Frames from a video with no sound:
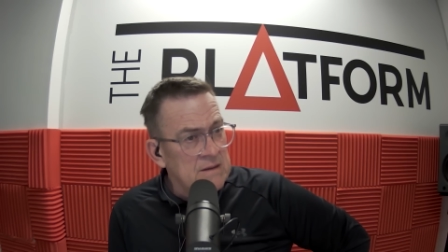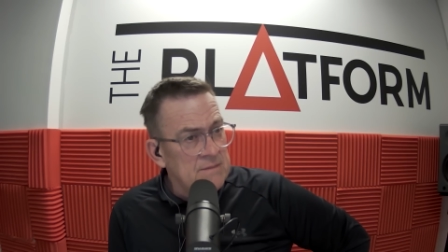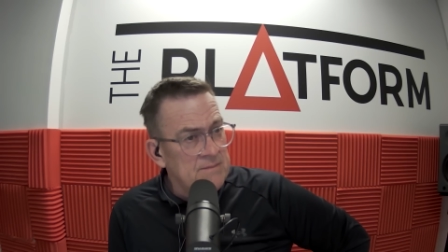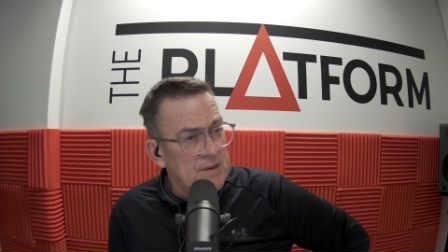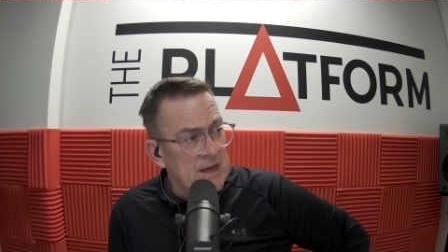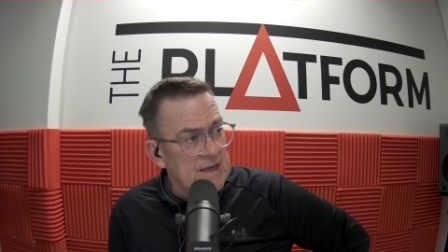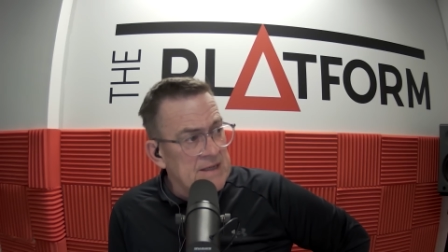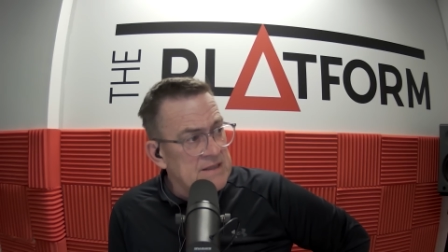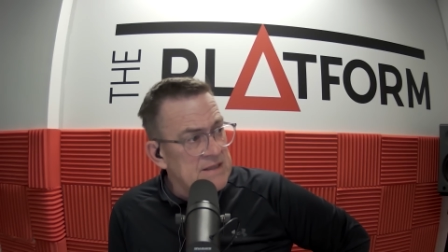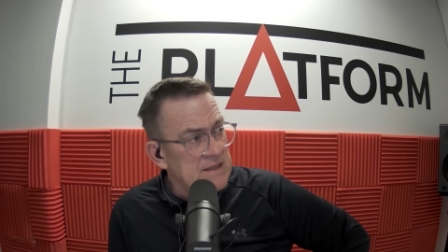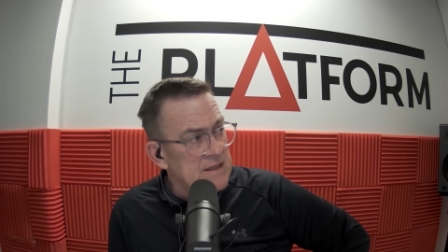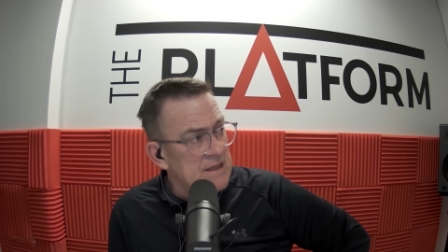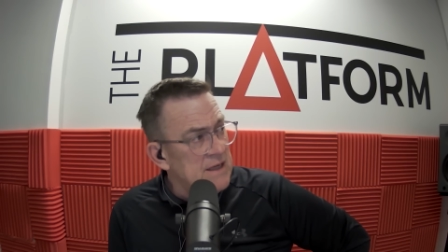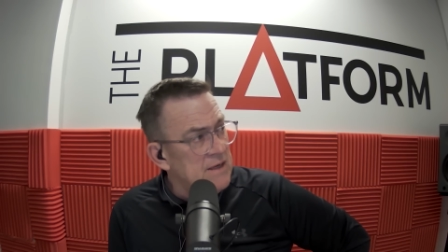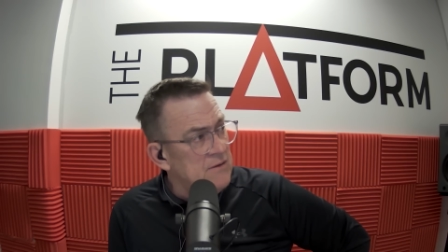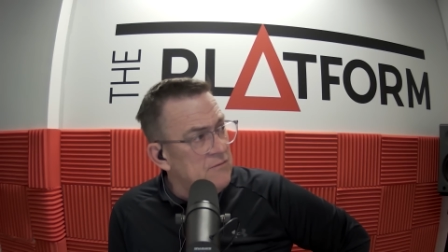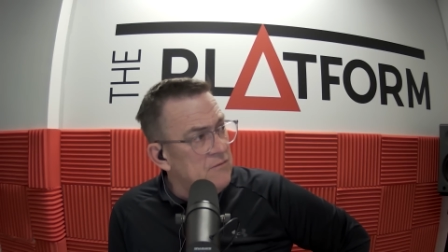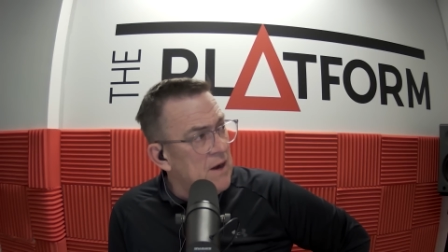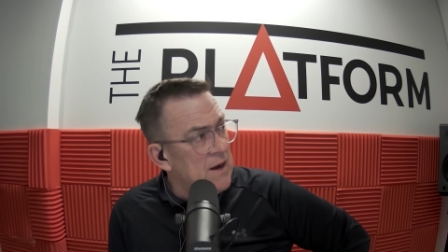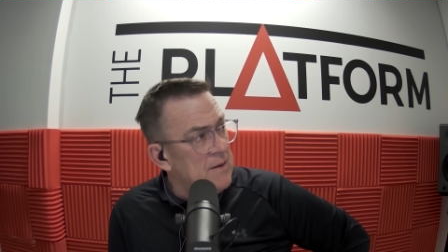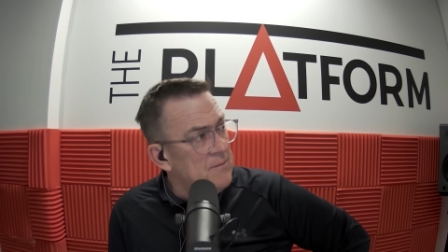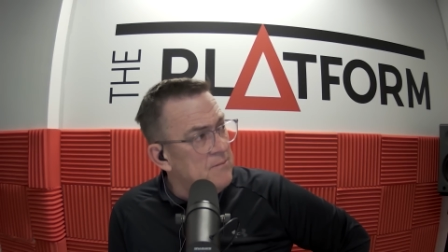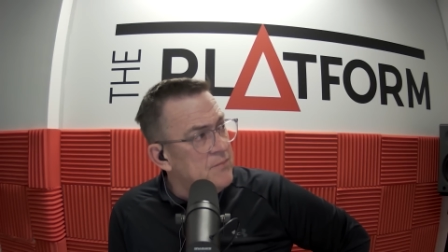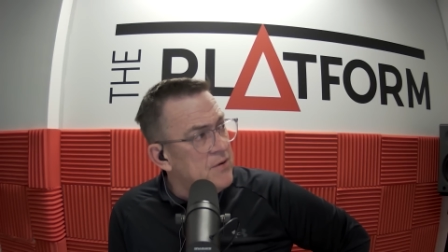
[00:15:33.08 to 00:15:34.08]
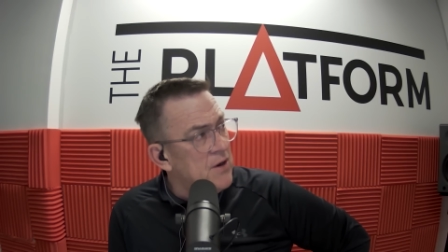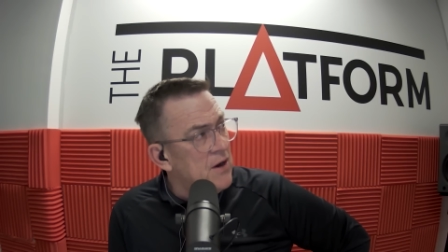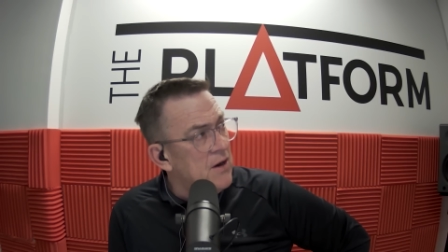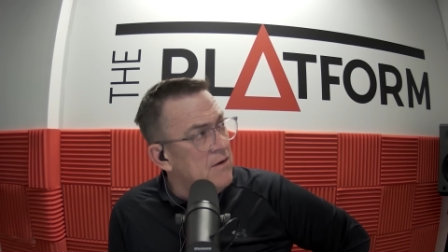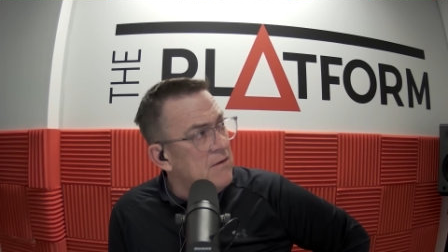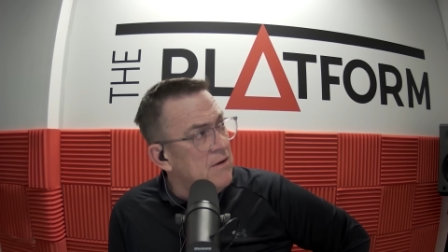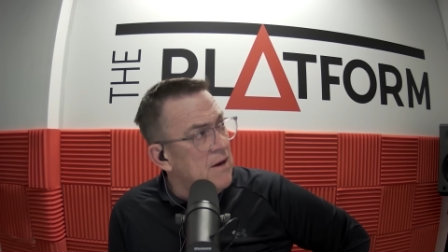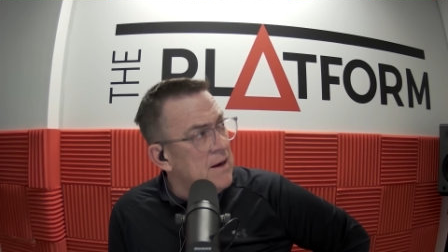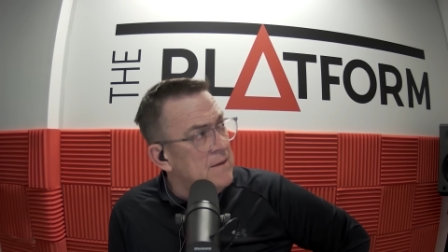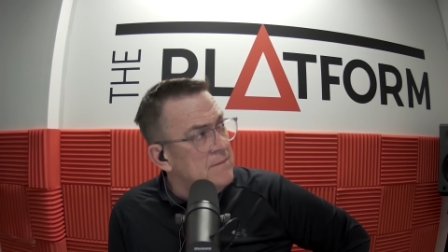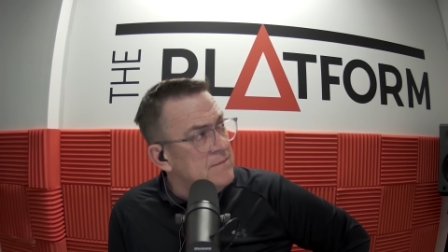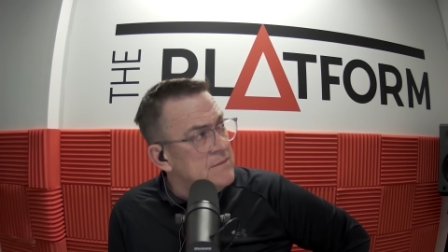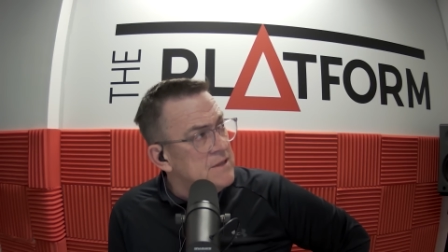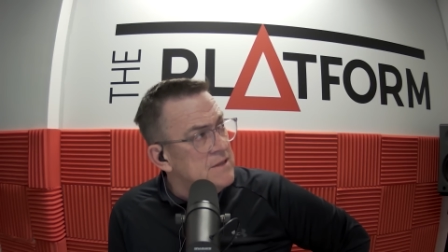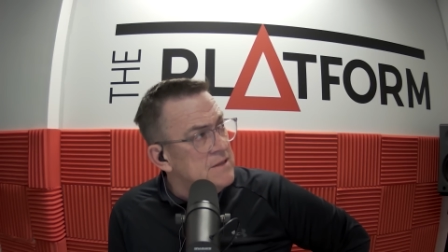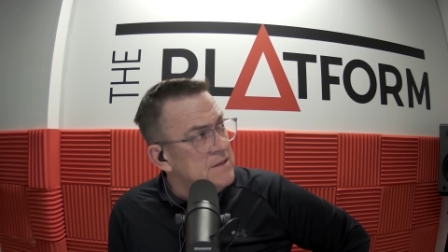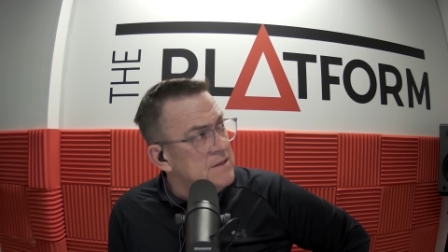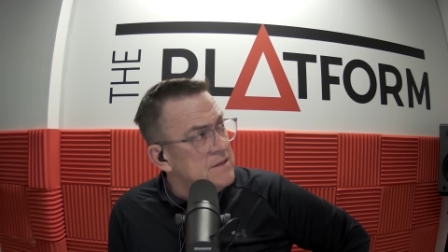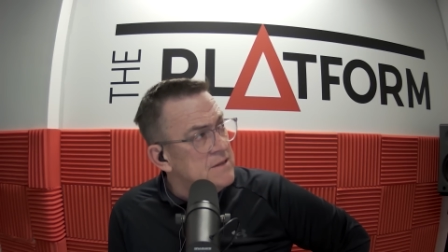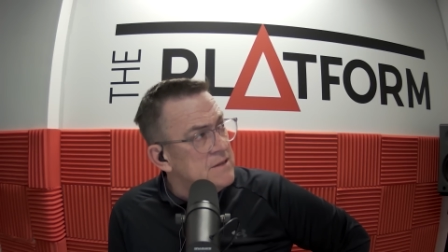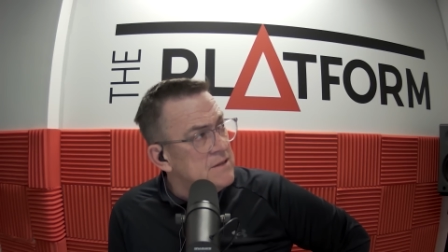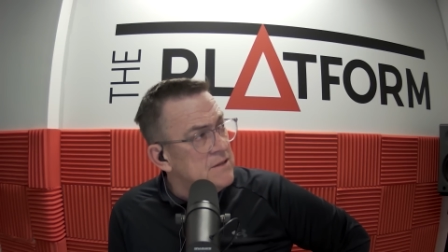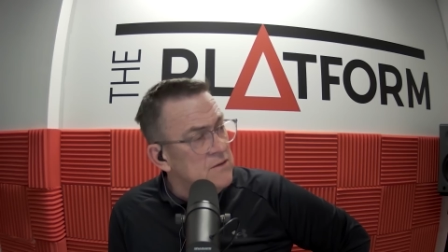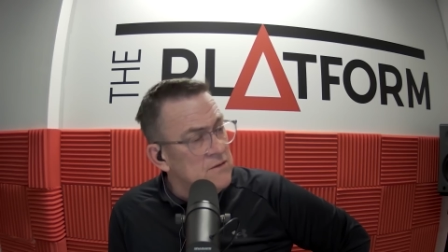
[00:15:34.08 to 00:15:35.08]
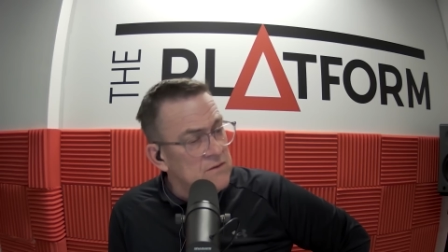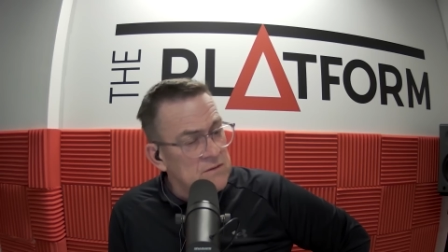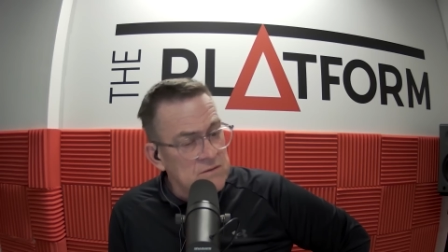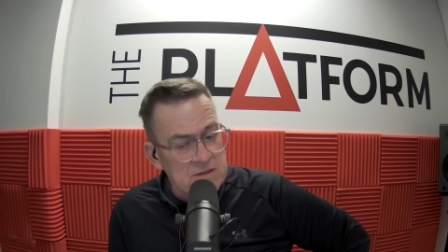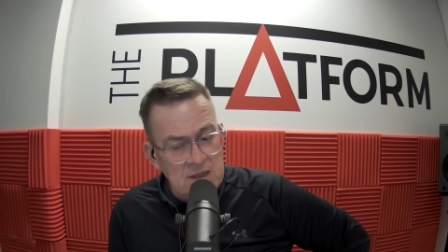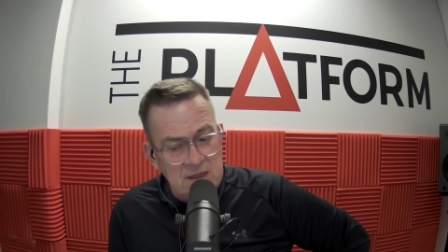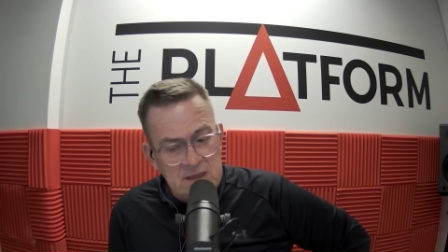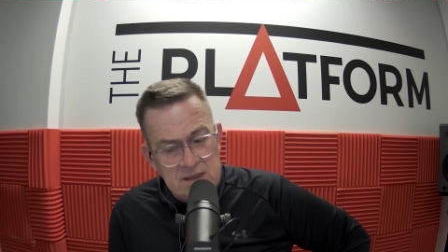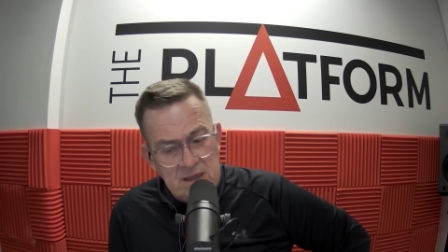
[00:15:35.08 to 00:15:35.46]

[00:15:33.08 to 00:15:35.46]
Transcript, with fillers: to basically run programs in schools.